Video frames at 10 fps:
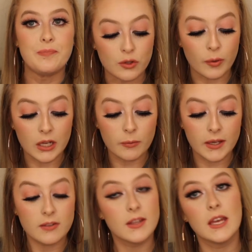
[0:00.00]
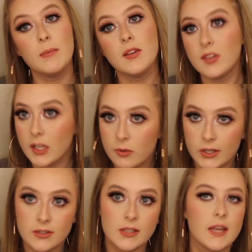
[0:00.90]
So anyways, they gave me
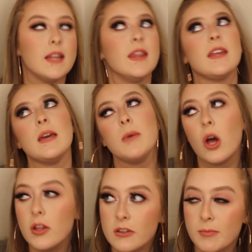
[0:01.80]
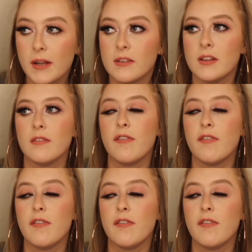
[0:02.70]
steroids again, they gave me all this medicine.